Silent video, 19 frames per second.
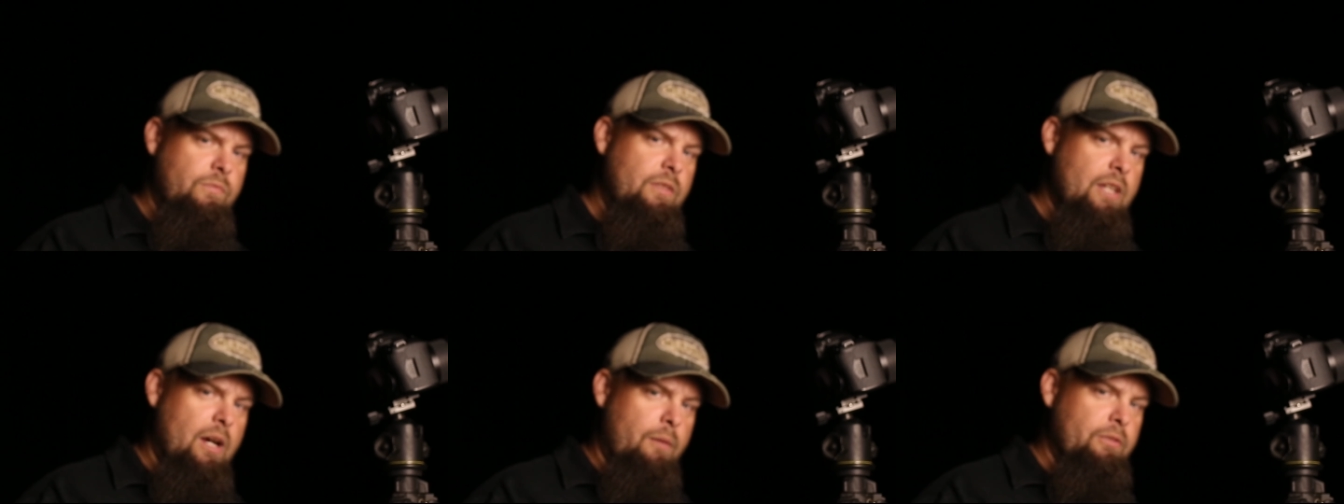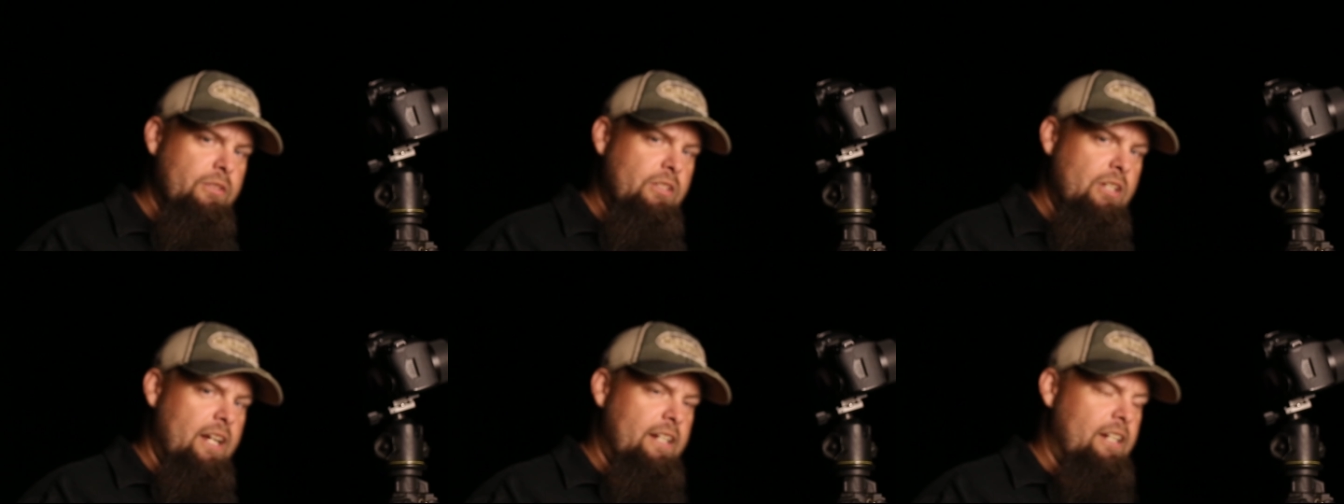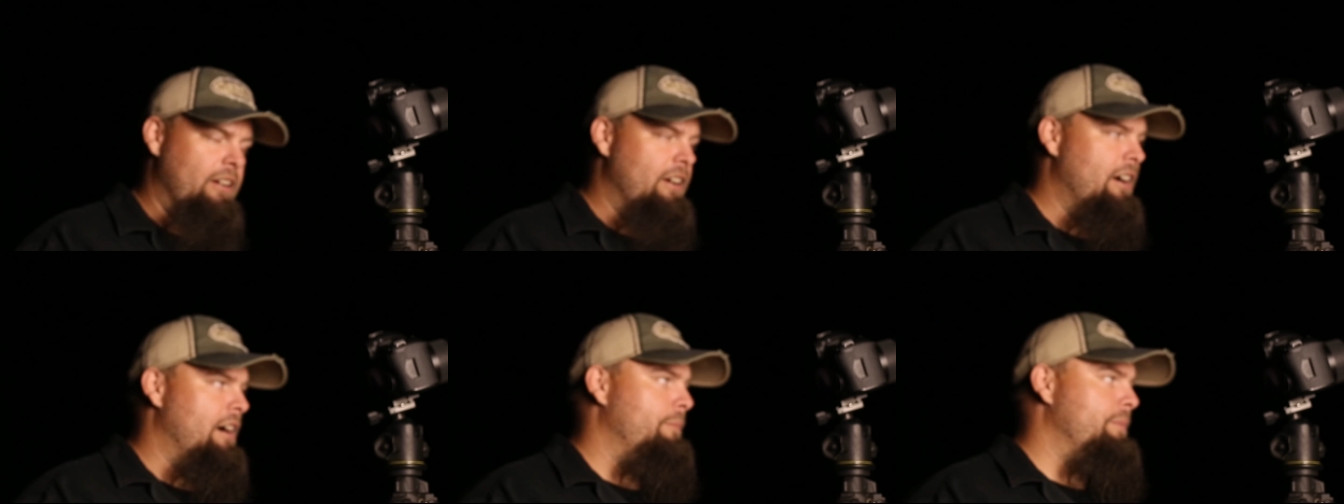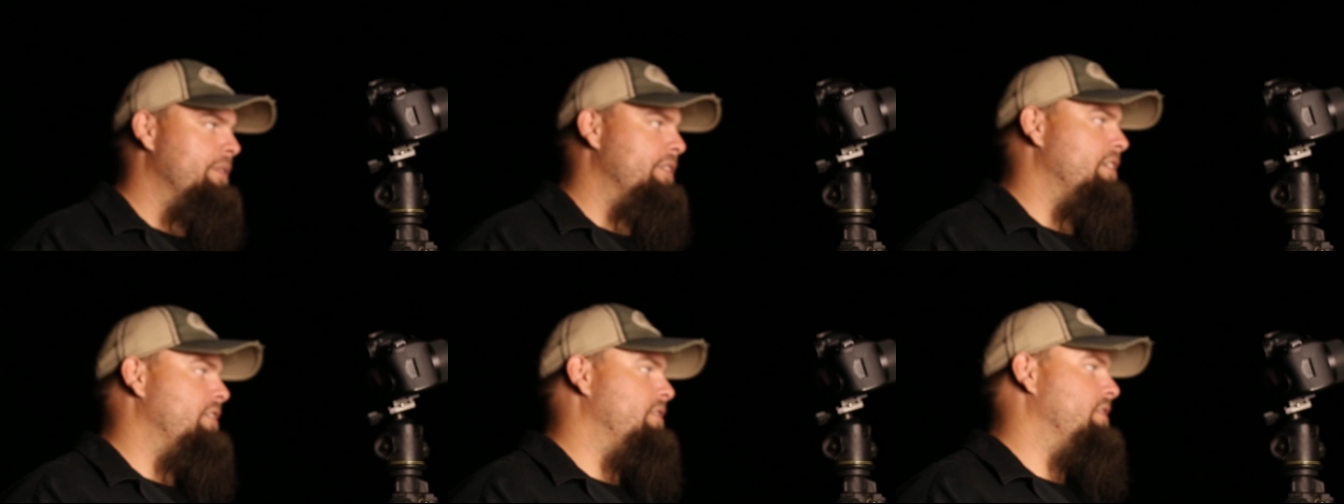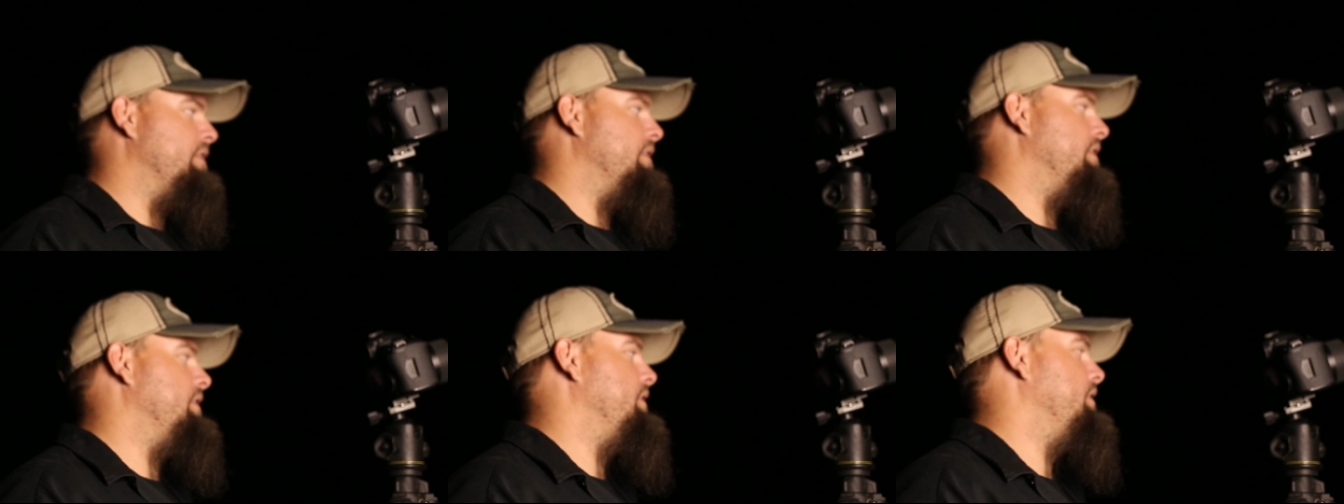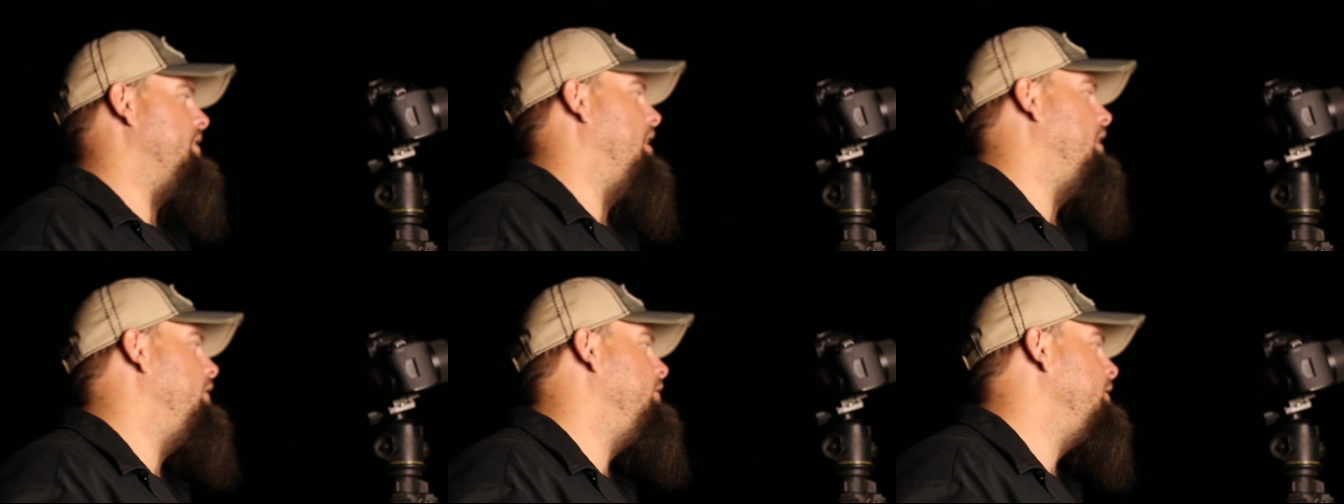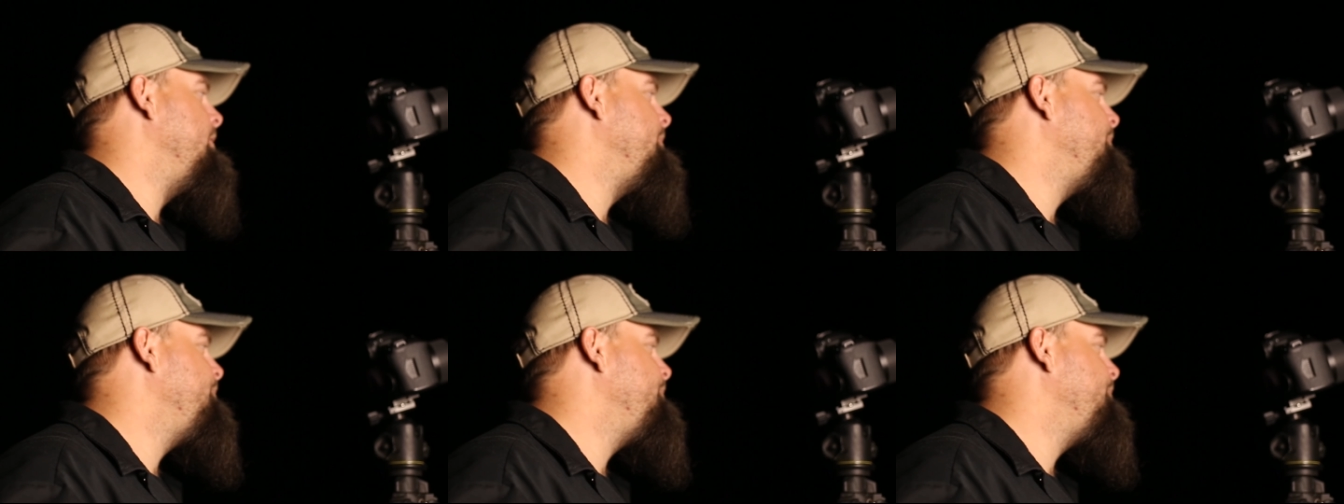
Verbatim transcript: double check your compositions and stuff.